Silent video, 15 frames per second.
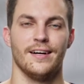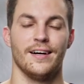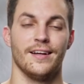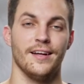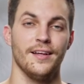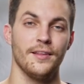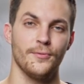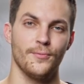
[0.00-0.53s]

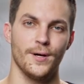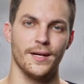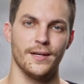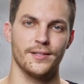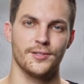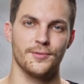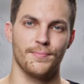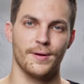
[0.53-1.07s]
Another way
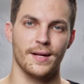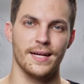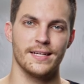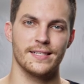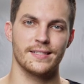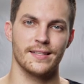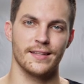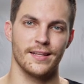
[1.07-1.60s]
to
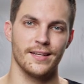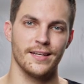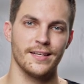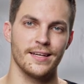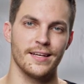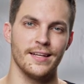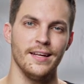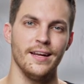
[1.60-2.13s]
place the litt
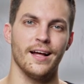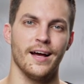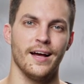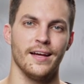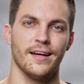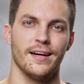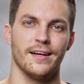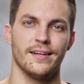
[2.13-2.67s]
a little
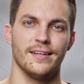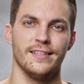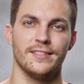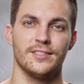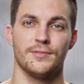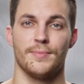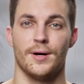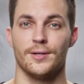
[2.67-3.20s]
higher is
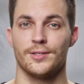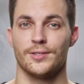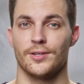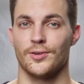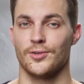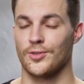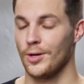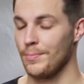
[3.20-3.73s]
to mount it
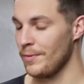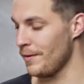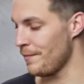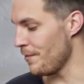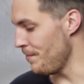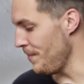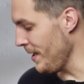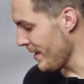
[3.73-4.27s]
on top
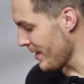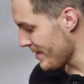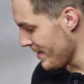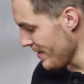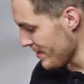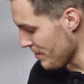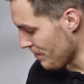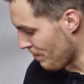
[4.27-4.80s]
of a Mika
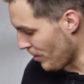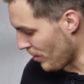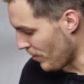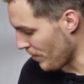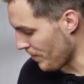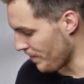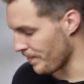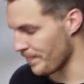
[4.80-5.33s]
system pole.